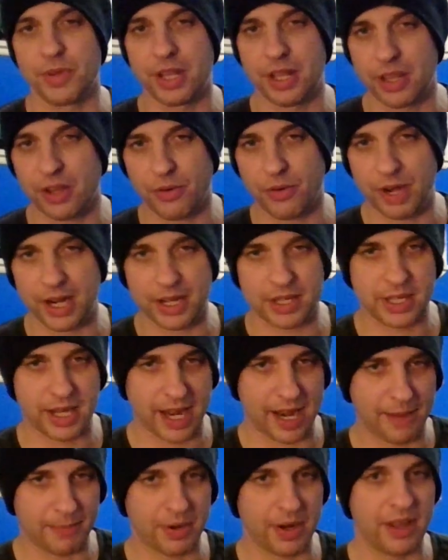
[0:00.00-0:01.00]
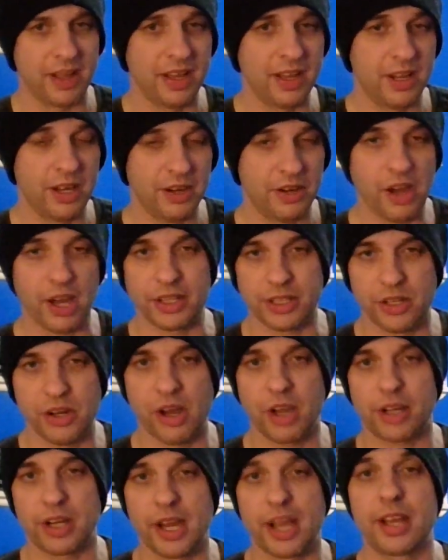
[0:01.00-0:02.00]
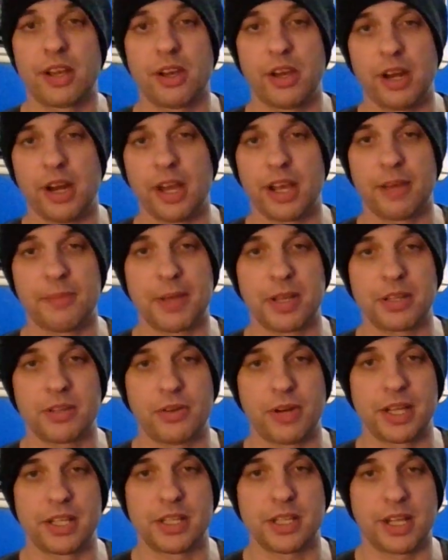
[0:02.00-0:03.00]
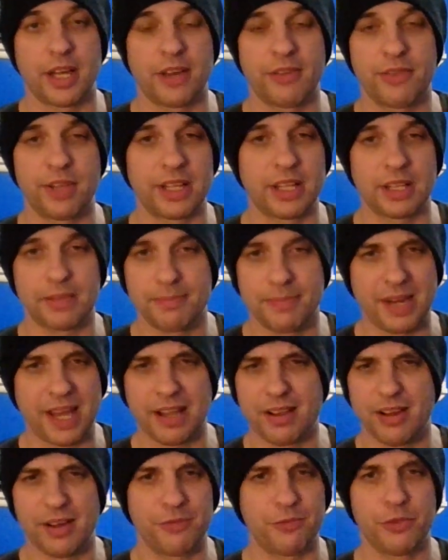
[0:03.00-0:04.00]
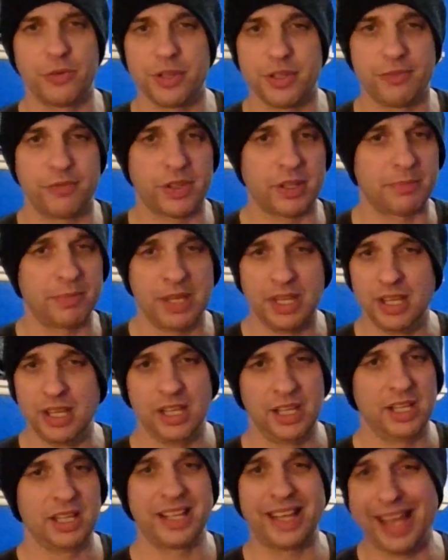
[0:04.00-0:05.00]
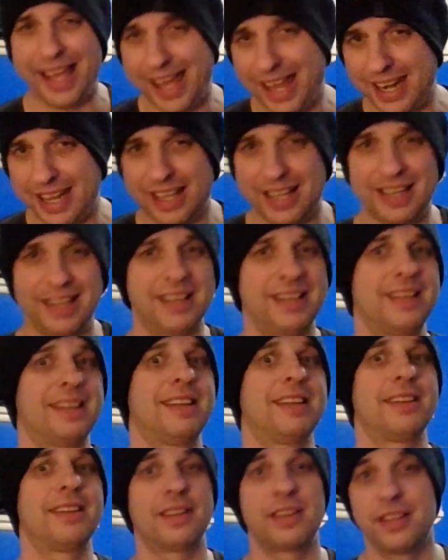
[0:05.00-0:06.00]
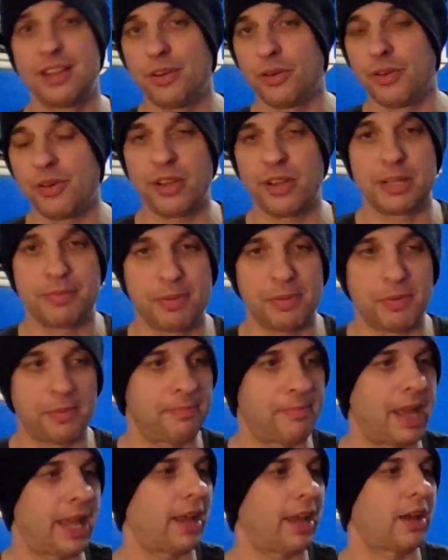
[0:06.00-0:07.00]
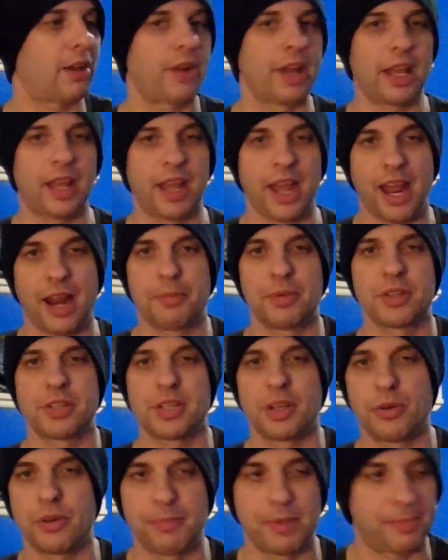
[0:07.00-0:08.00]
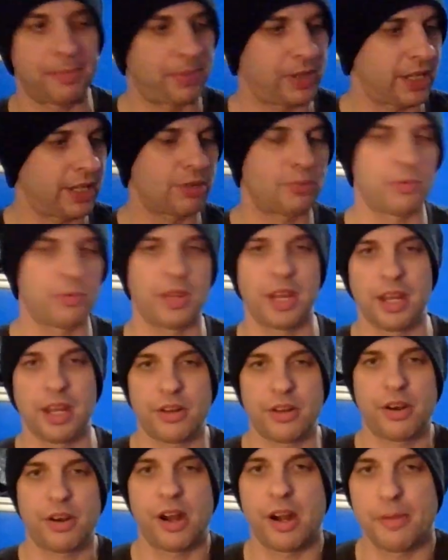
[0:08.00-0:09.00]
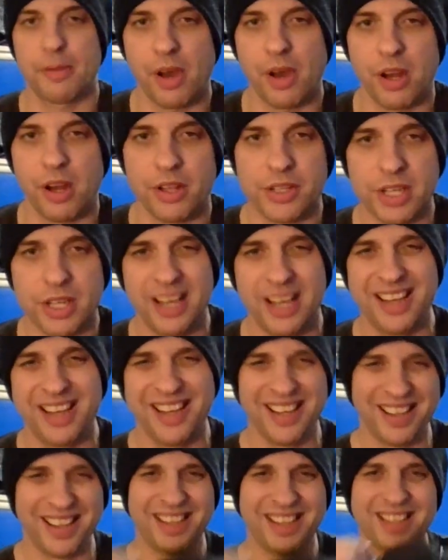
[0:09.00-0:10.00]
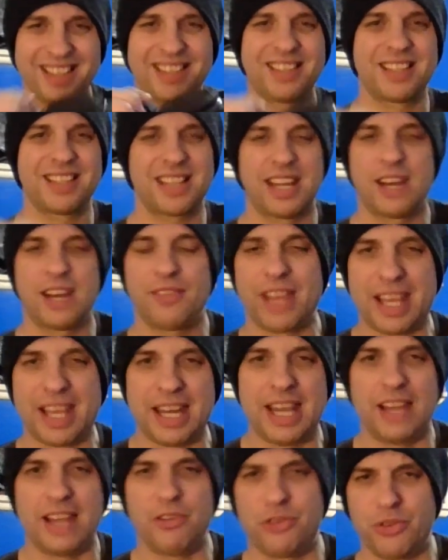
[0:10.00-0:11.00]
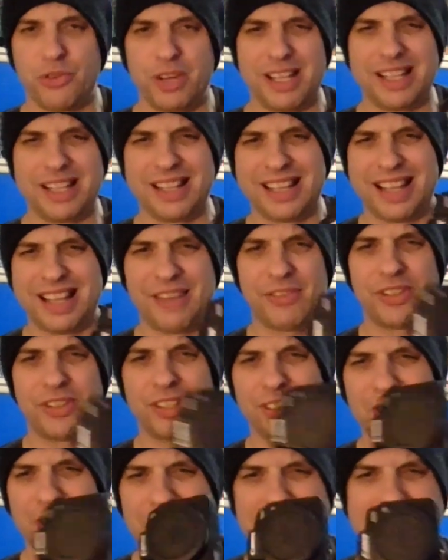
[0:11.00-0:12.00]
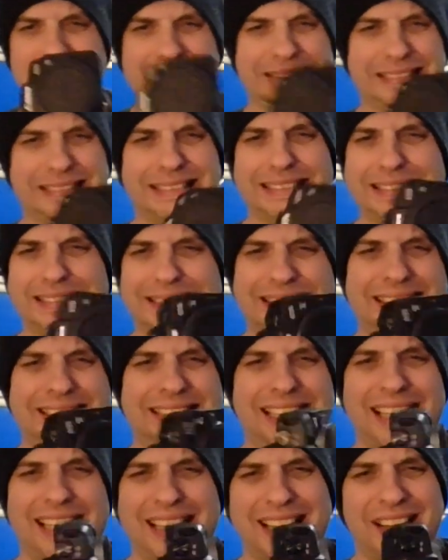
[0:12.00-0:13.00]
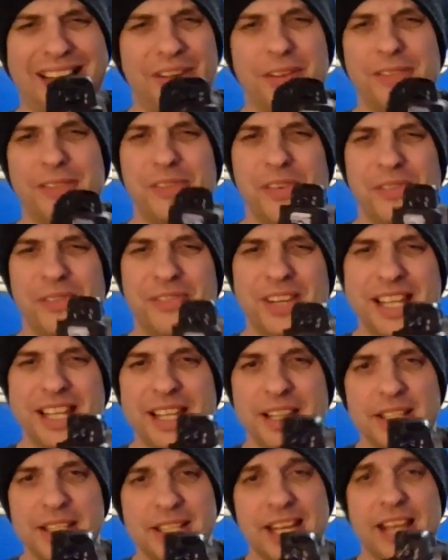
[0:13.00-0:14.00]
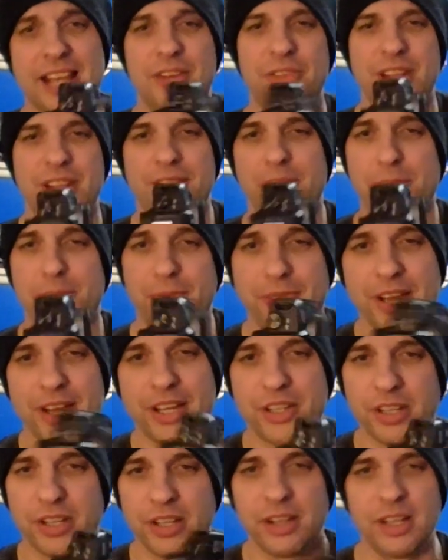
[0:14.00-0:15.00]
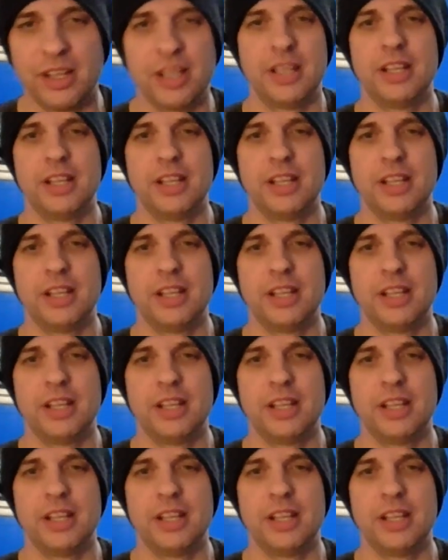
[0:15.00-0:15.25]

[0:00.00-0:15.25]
really the greatest camera. Knock Nikon. Nikon makes great stuff. I think Nikon, Fujifilm, Canon, and you know, all these people make great cameras. I would be pleased with any of their higher models. This is kind of like an entry level. I don't even know if it is an entry level professional.